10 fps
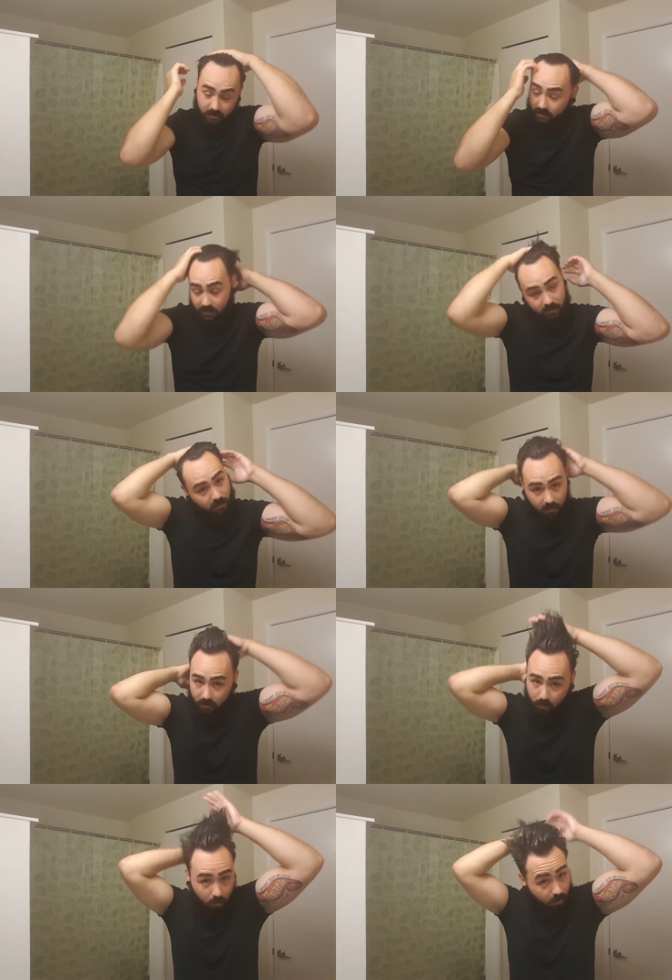this isn't a
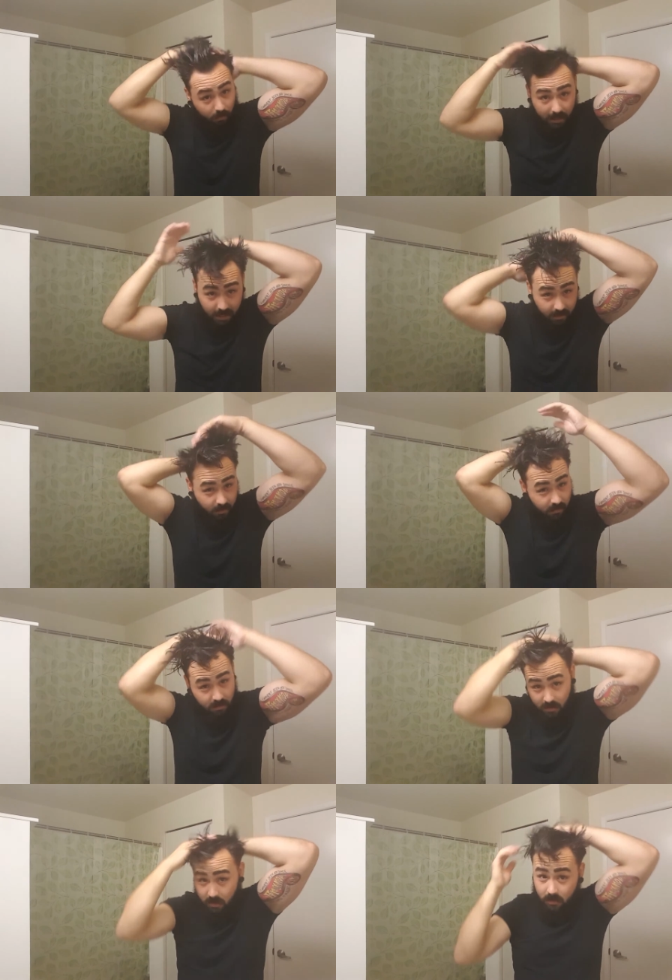tutorial about how to
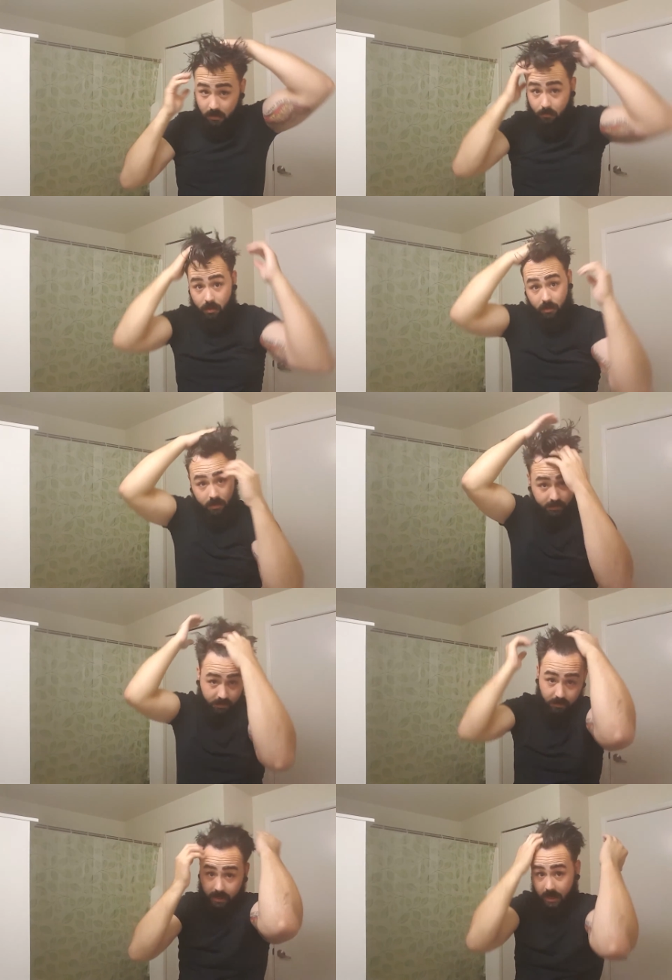put grease
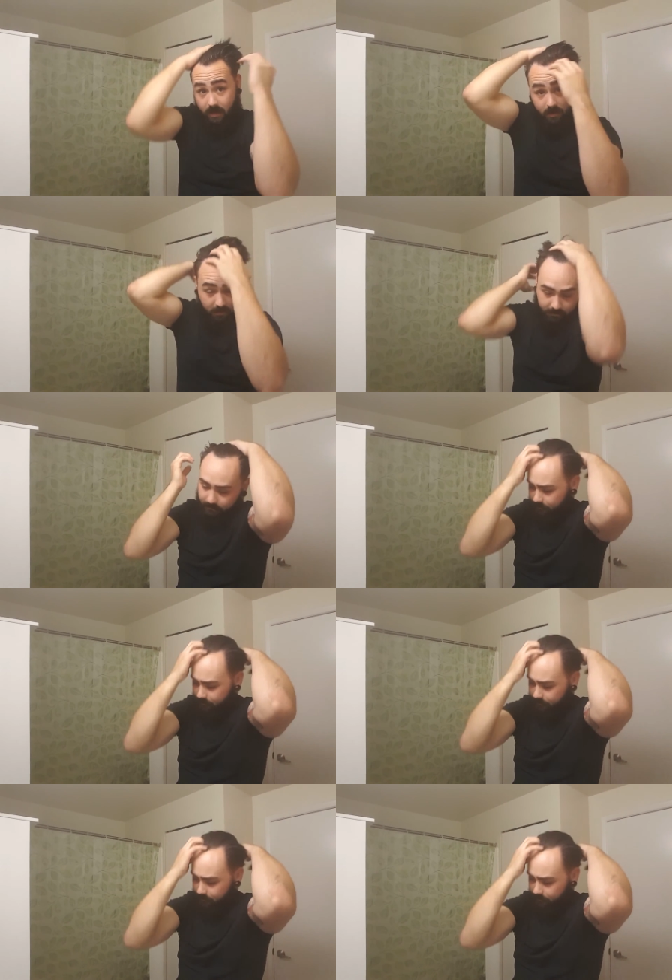in your hair.